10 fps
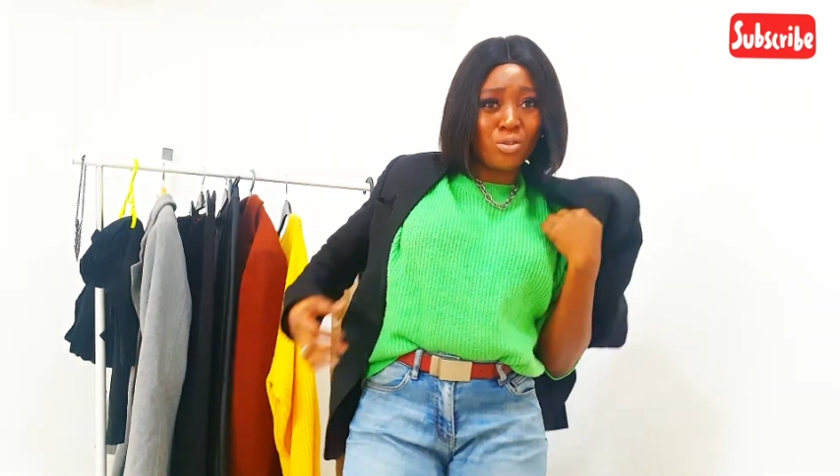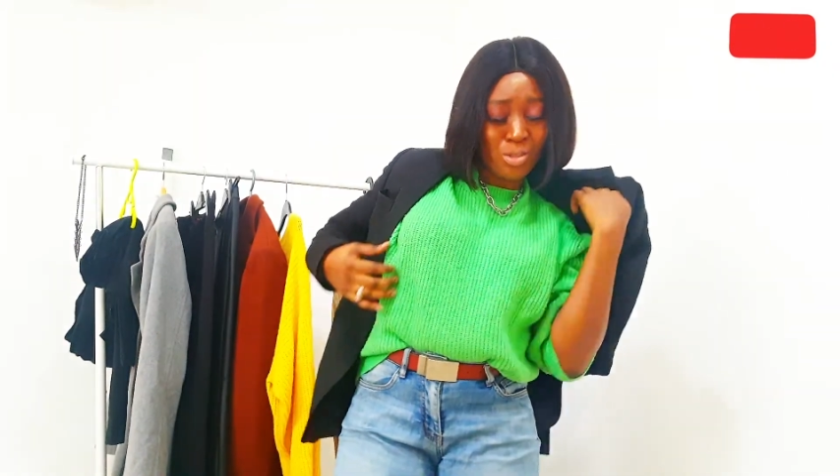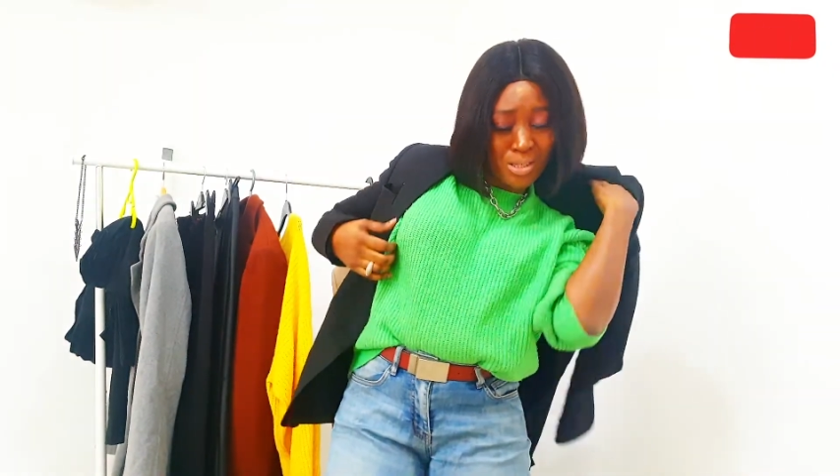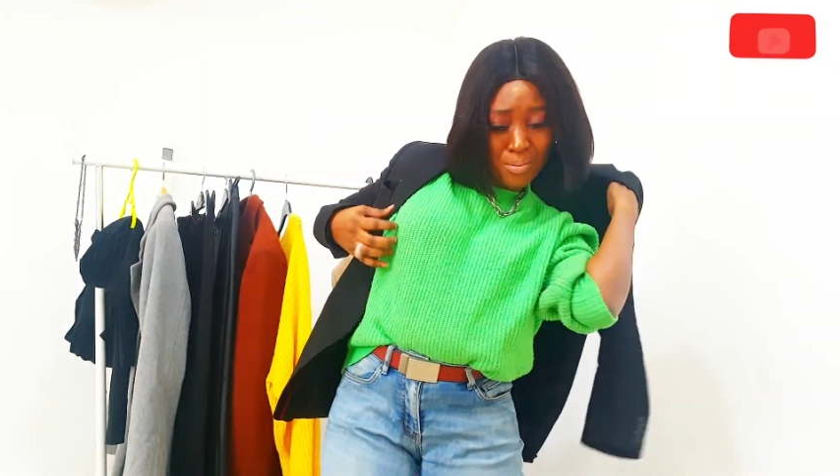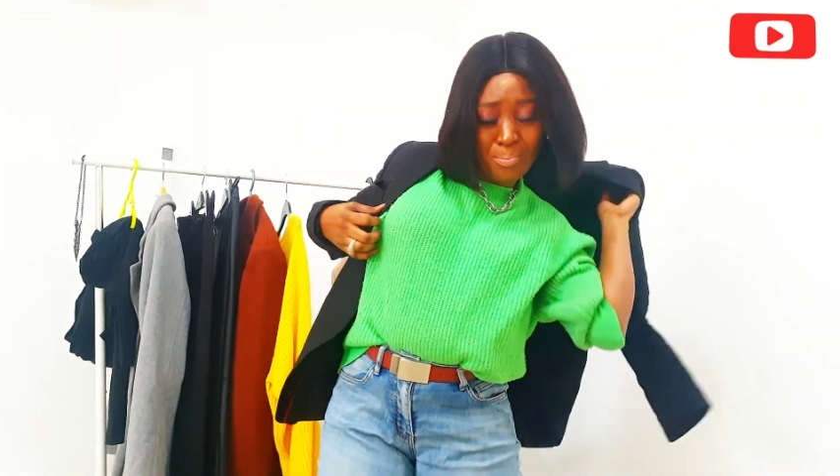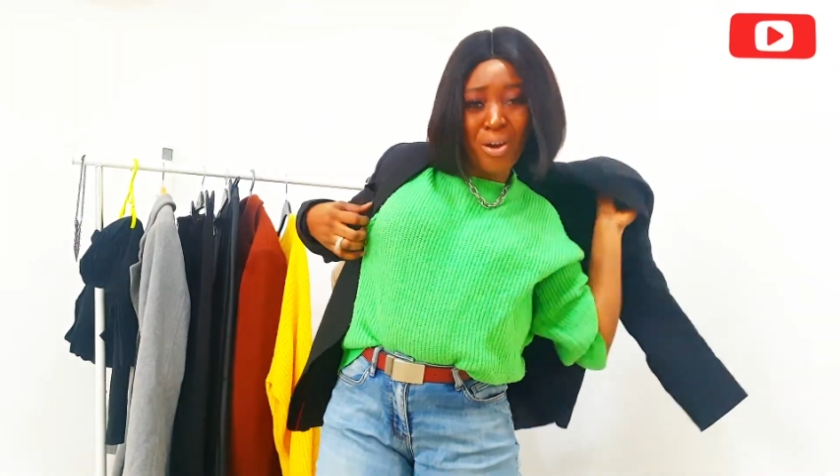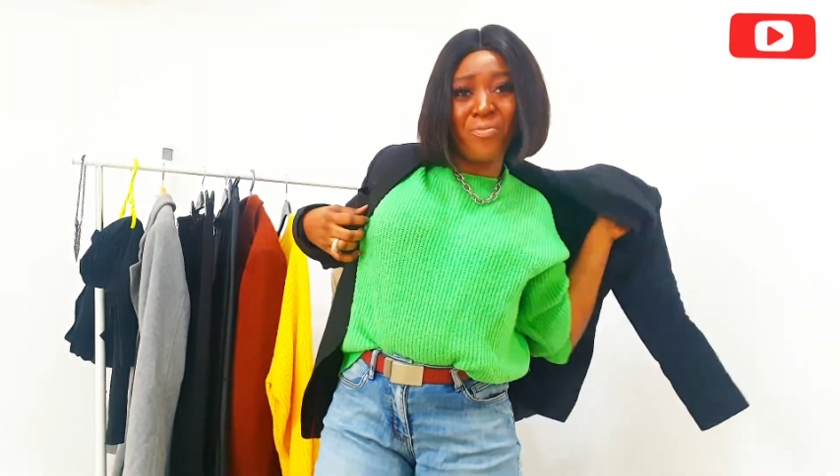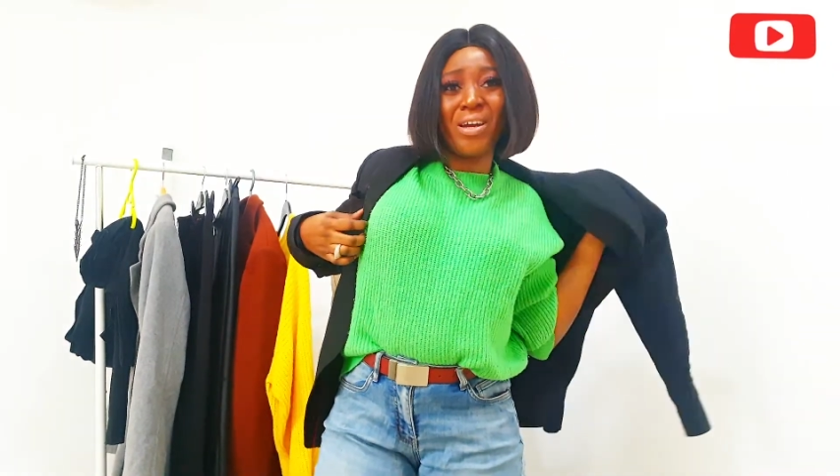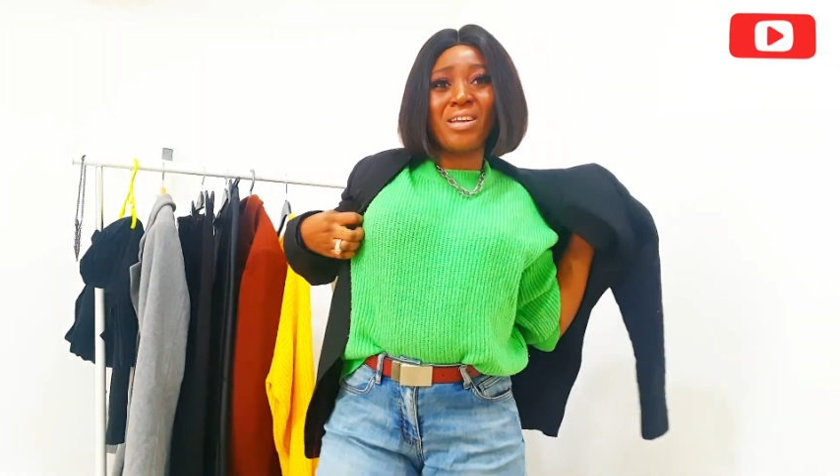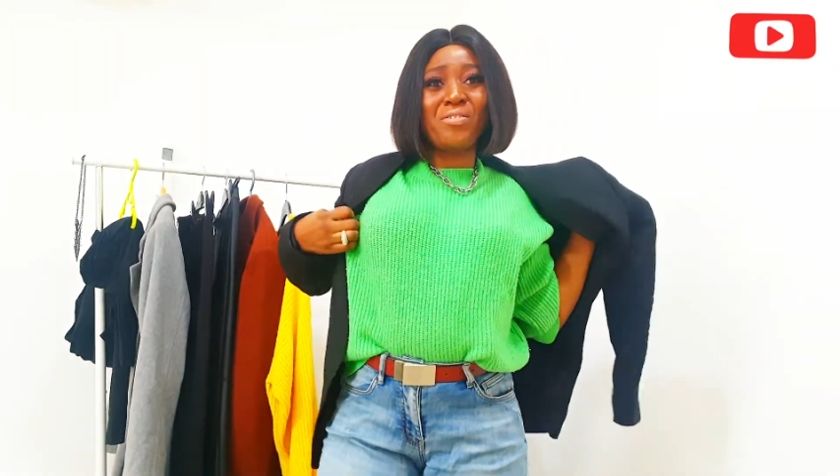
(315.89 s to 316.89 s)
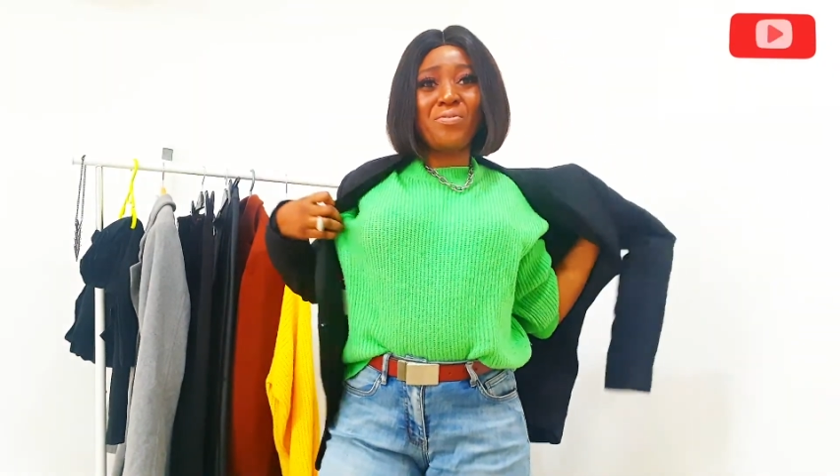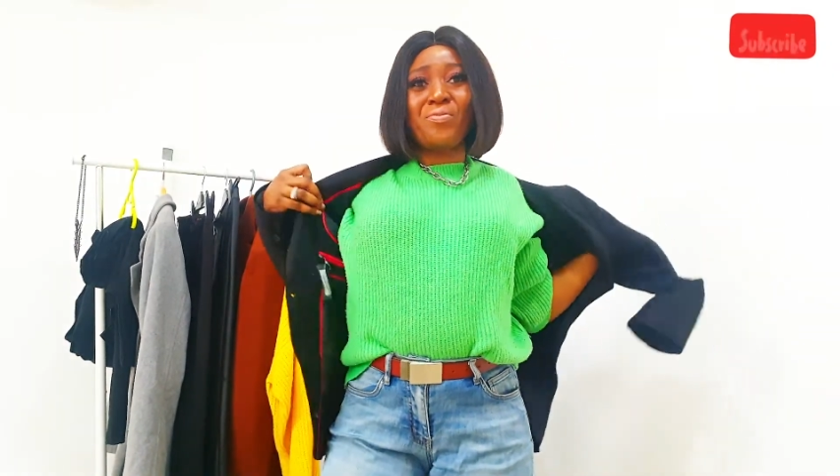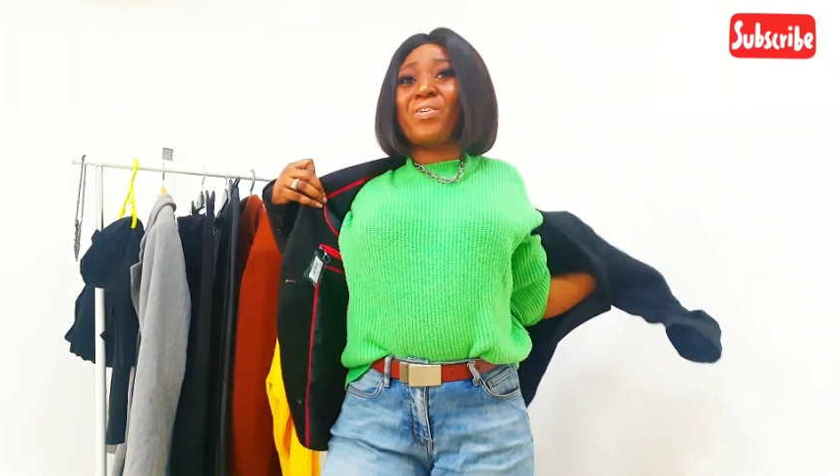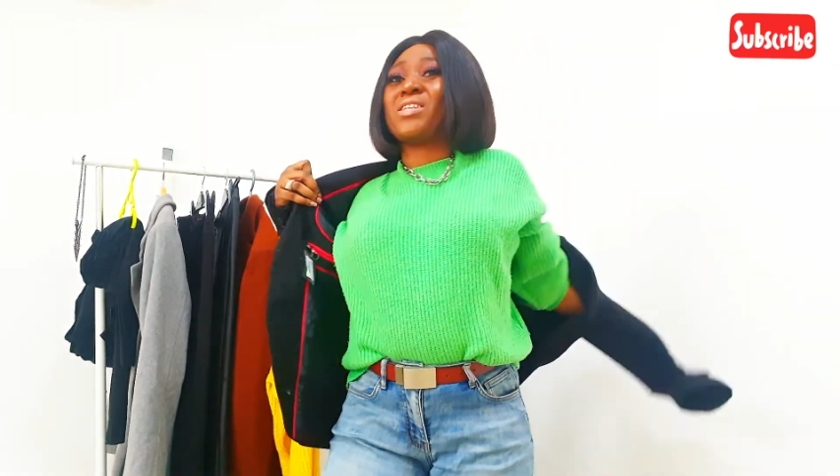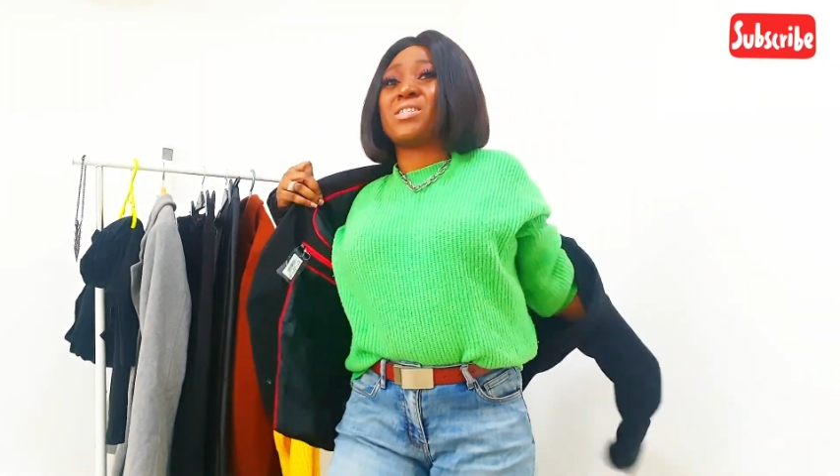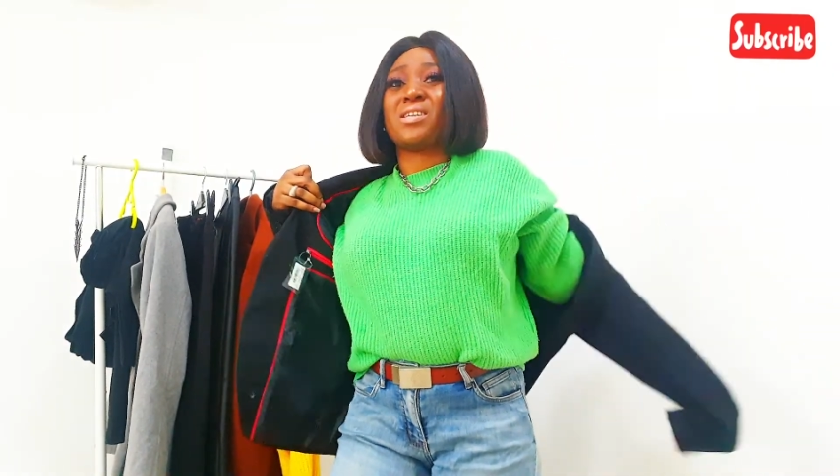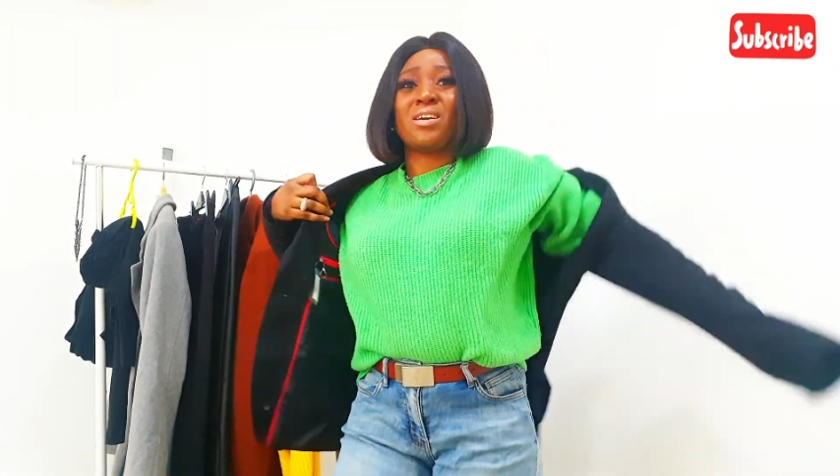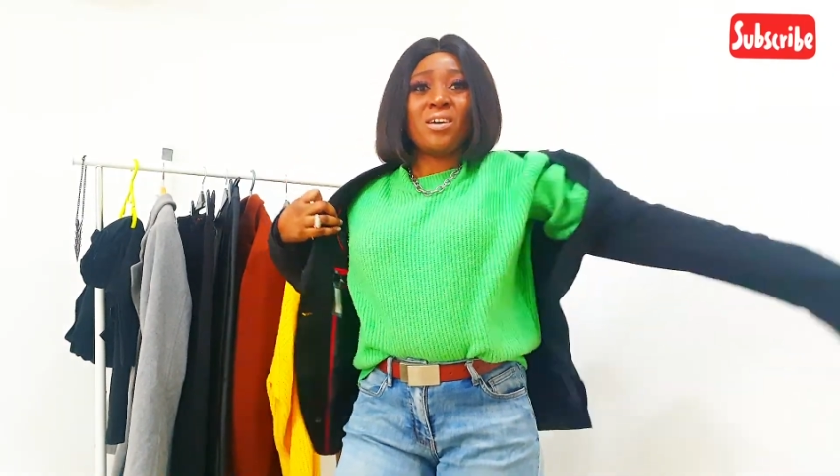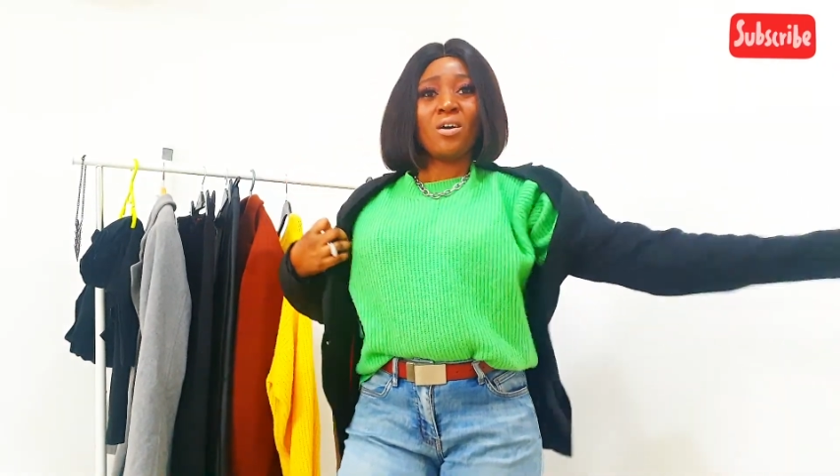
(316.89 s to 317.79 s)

know perfectly fits